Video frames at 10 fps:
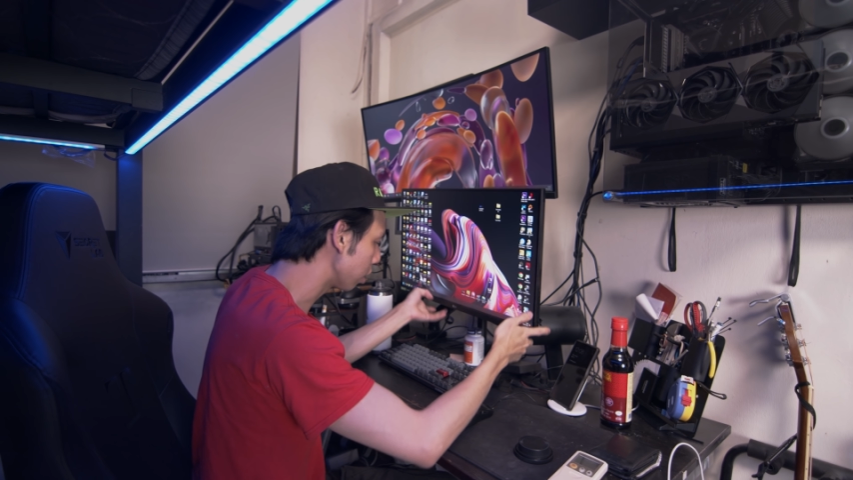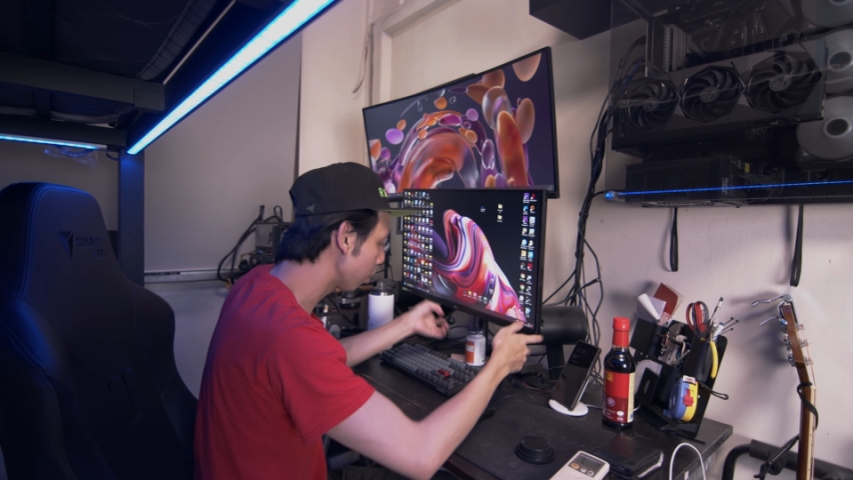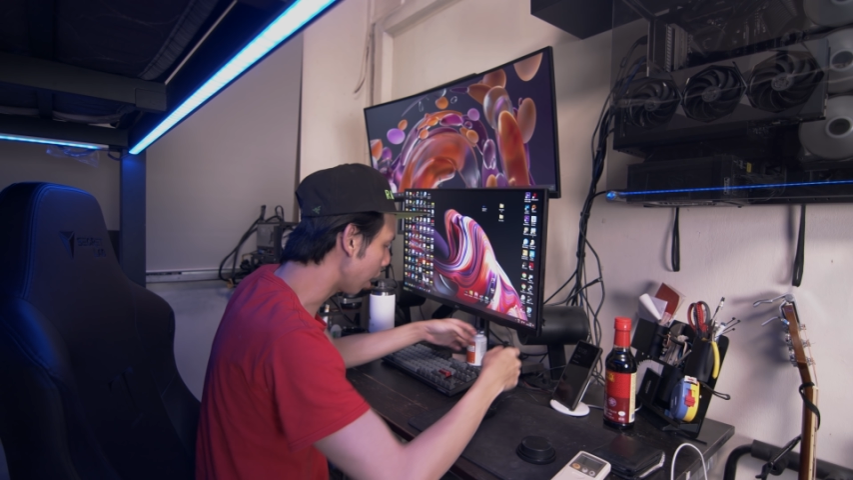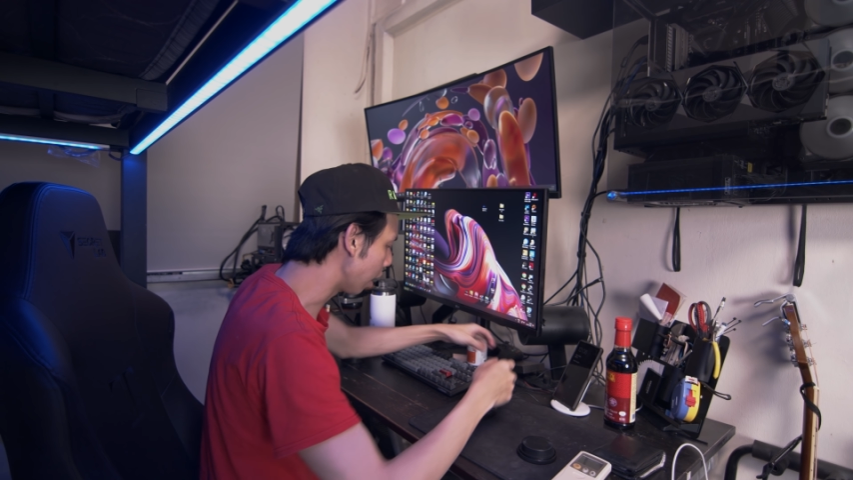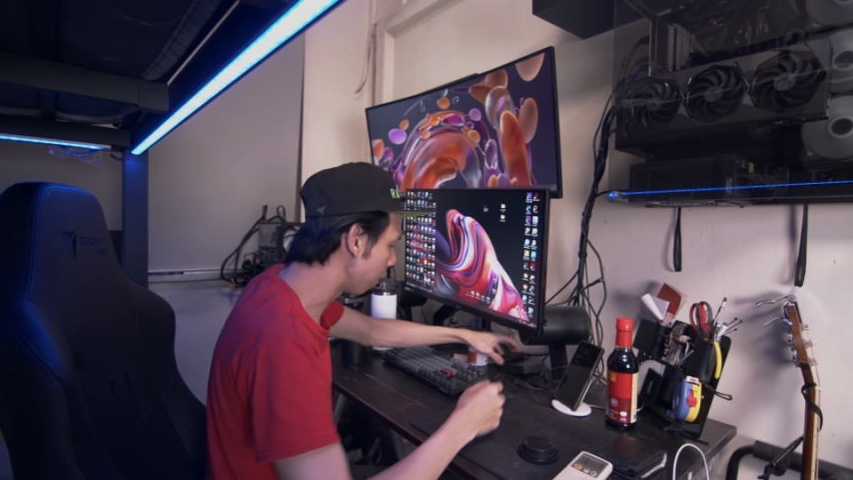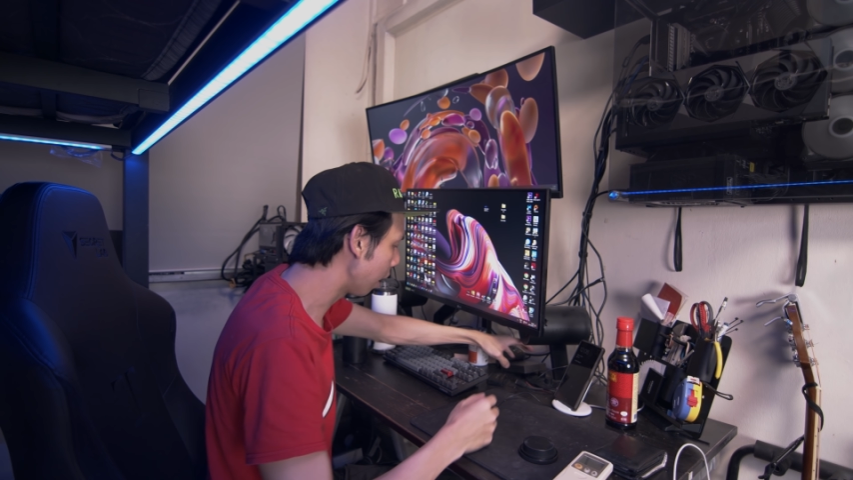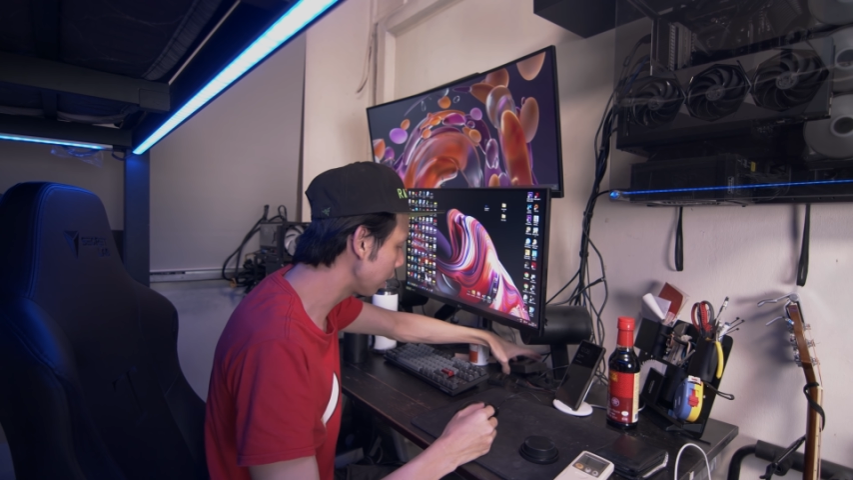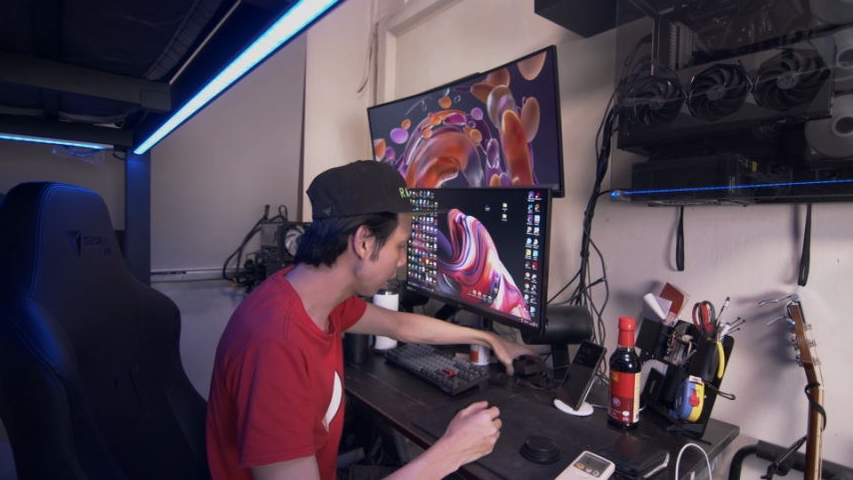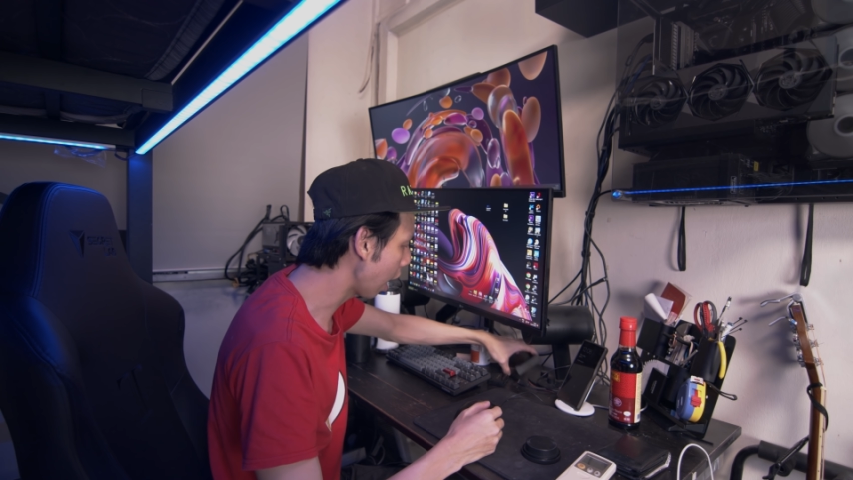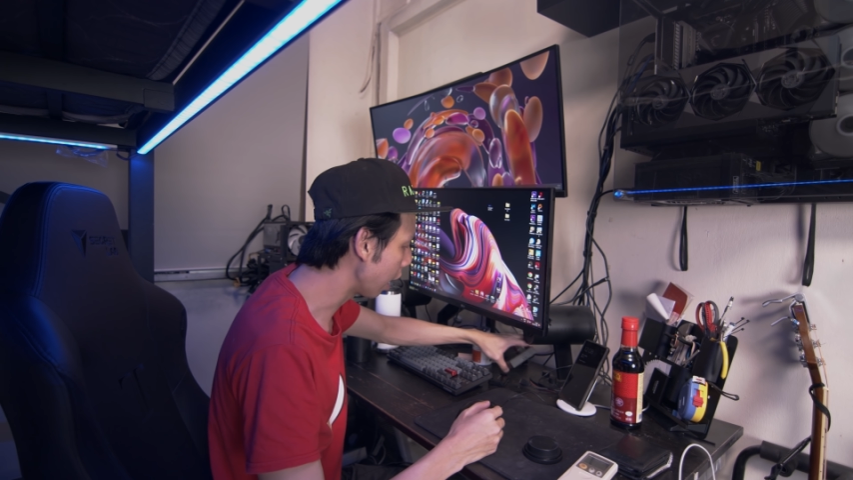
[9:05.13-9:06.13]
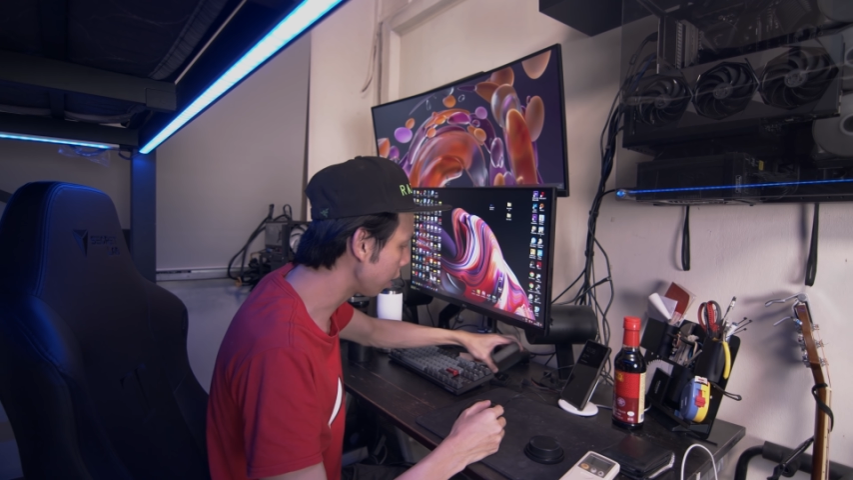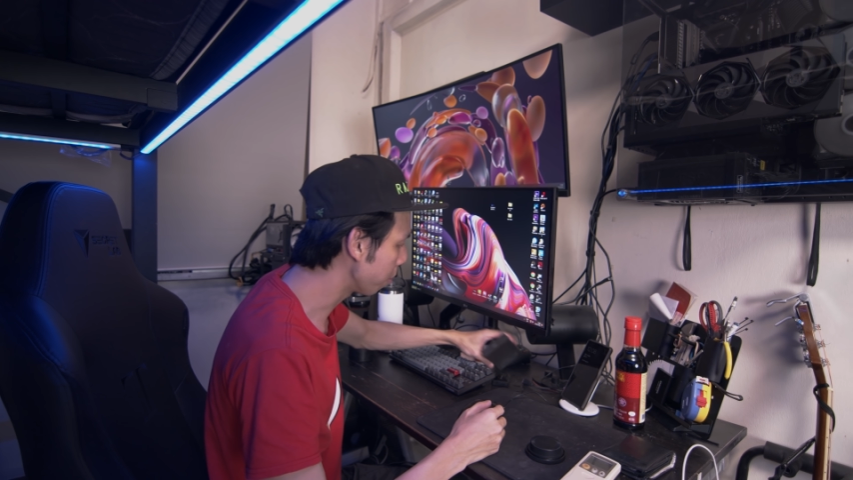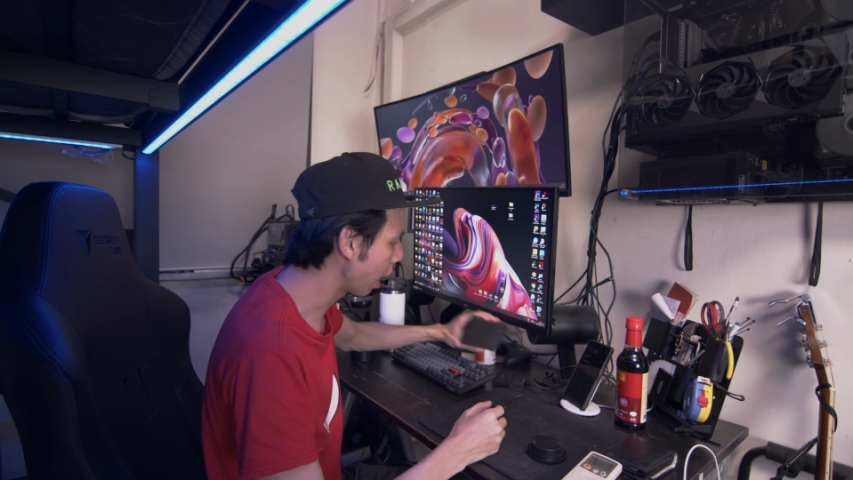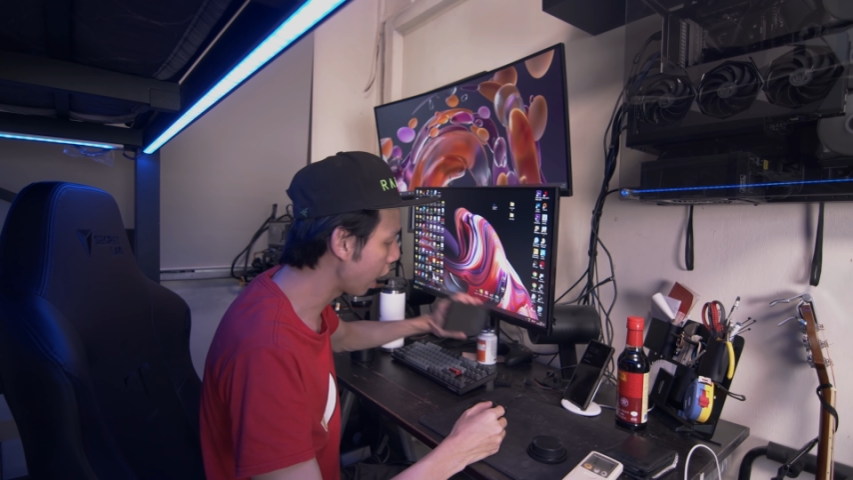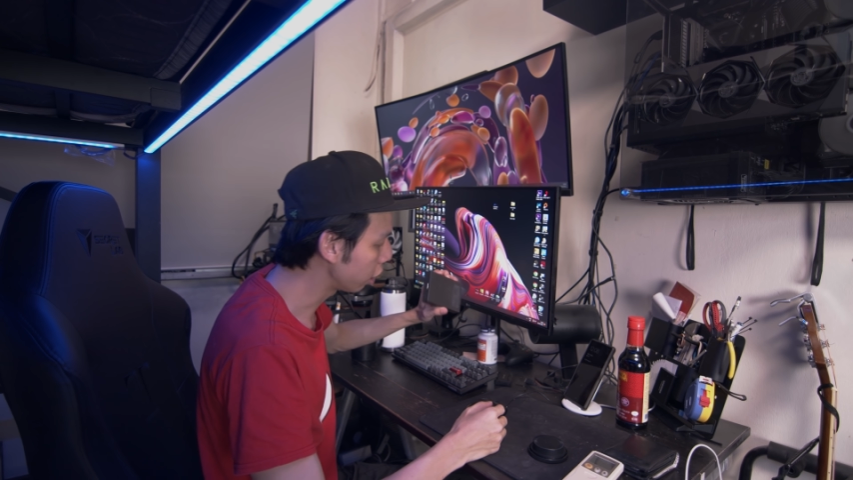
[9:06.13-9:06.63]
So that if let's say I need
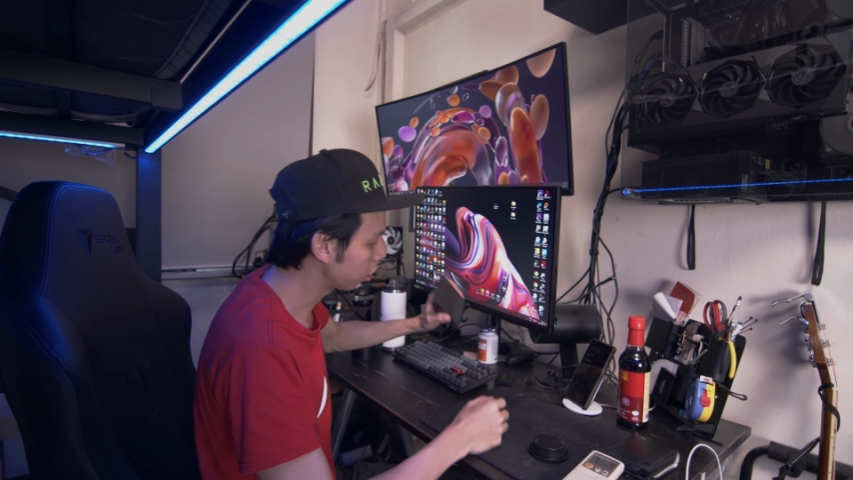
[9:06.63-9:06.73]
my hard